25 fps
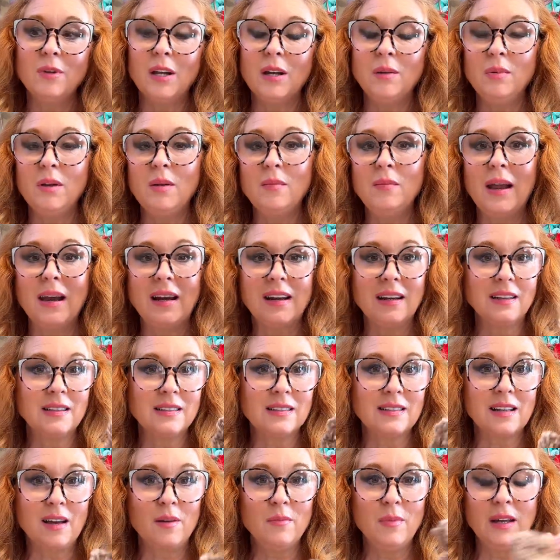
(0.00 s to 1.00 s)
going to be making
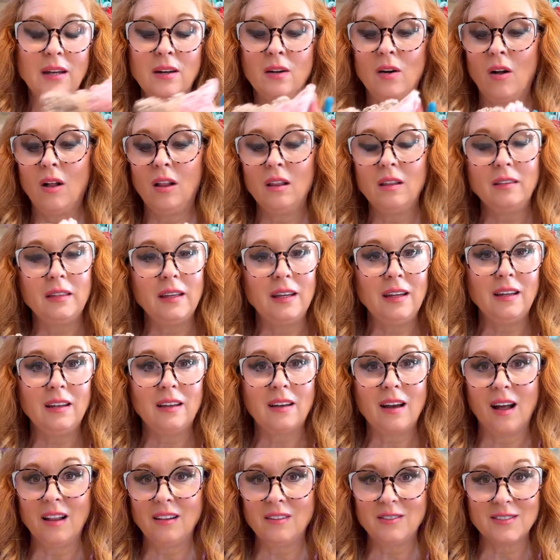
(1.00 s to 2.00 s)
some in all the
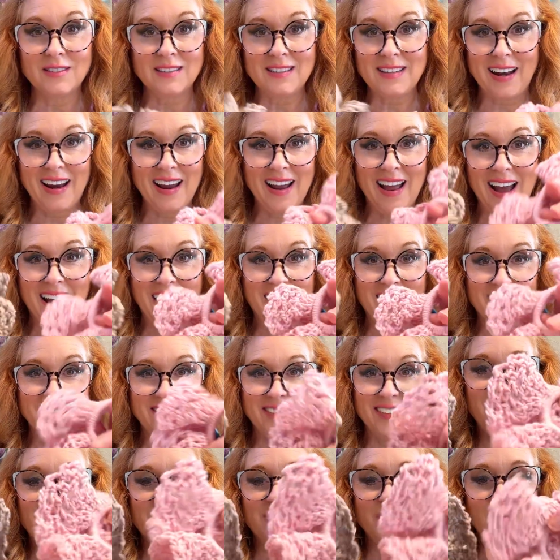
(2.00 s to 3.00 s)
colors that I have
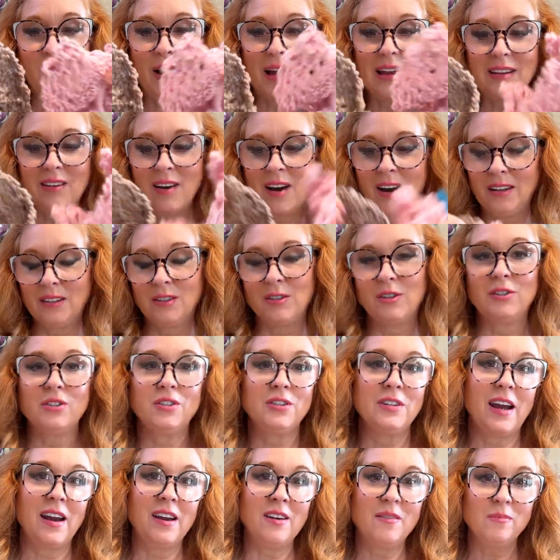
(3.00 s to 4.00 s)
of my cotton
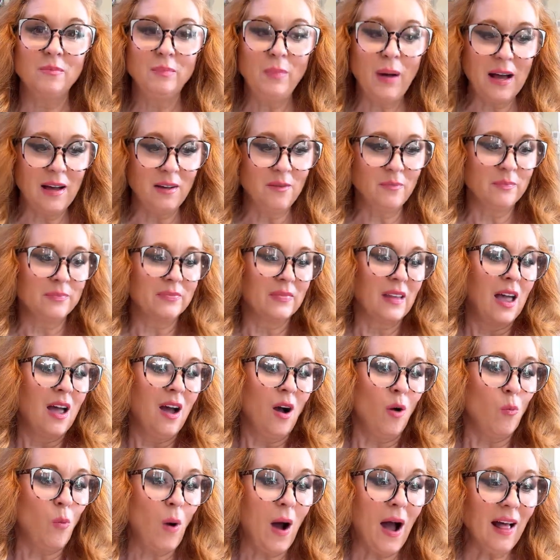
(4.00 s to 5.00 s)
crochet. But
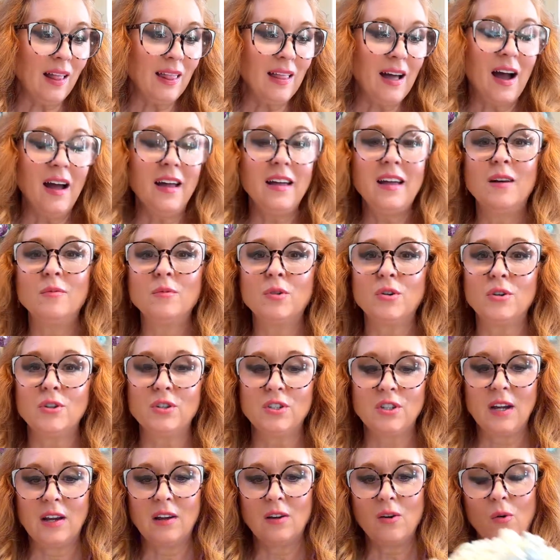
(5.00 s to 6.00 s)
while I am
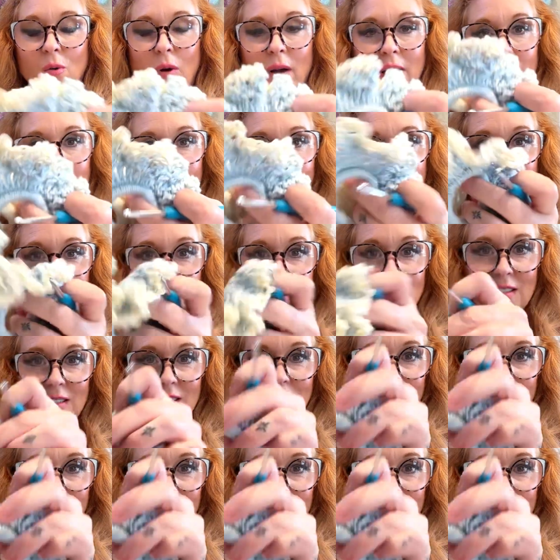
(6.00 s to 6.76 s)
crocheting, I have these